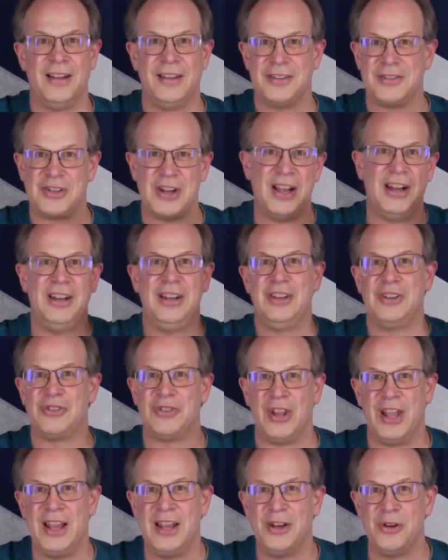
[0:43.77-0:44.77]
Chinese
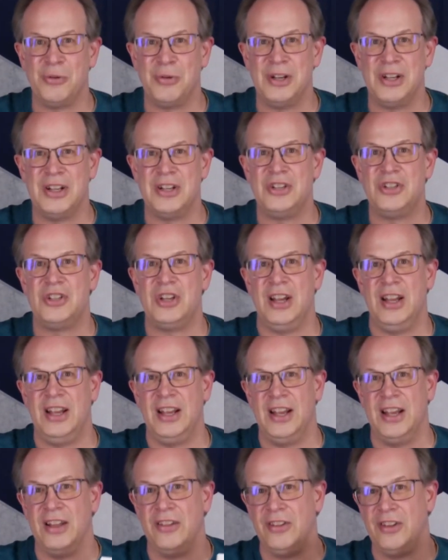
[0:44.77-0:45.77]
language,
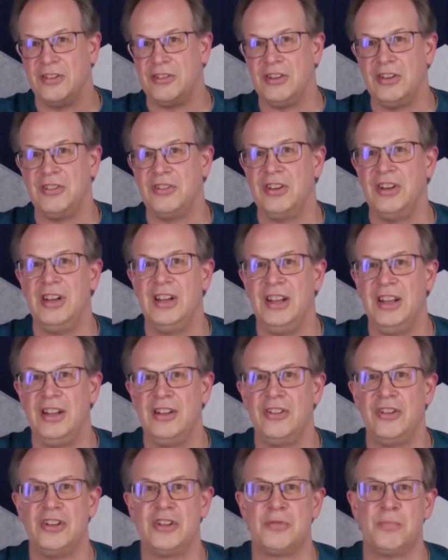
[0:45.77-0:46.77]
and this is in
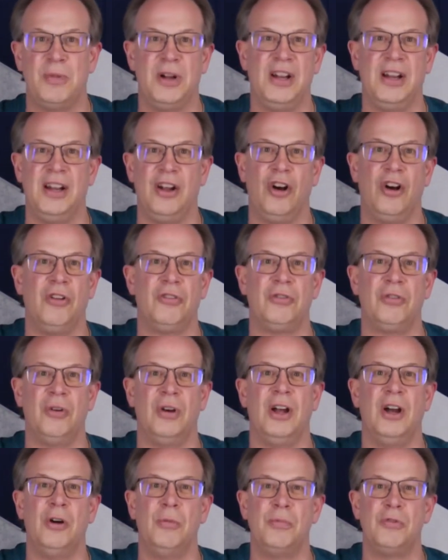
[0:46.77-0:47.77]
English, but it also
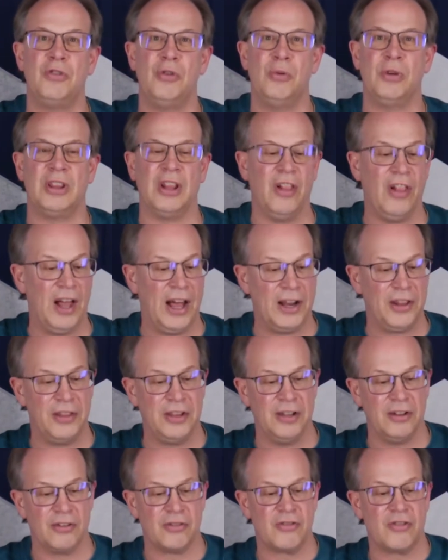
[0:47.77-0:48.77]
helps you with a lot of
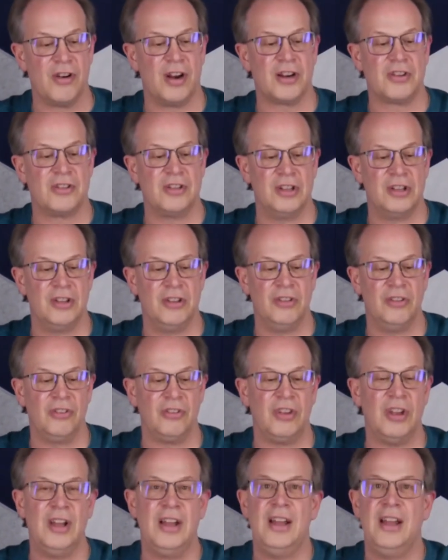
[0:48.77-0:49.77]
the
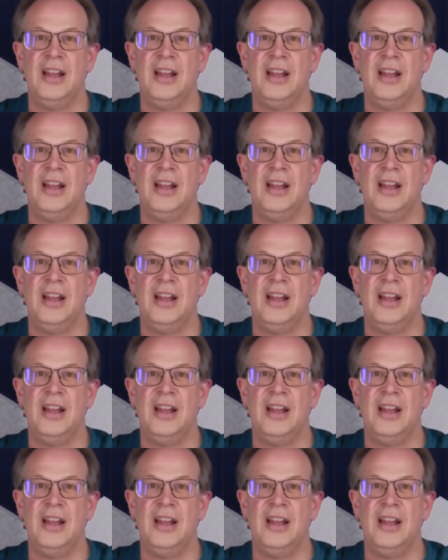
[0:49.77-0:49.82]
instructions,